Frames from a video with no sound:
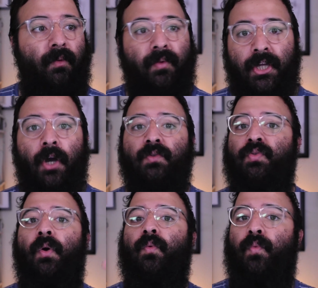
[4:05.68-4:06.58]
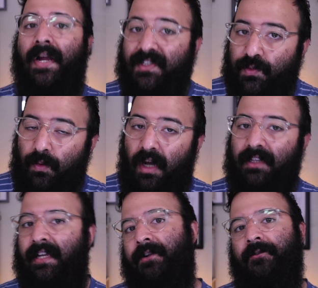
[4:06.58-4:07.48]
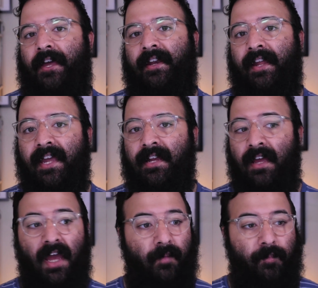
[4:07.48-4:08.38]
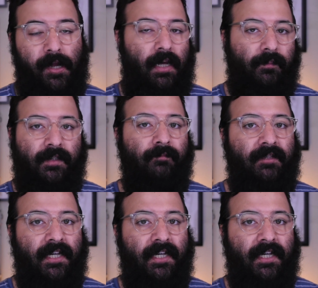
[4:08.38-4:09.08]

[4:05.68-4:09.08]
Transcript: when we go to a restaurant later that night and pick up some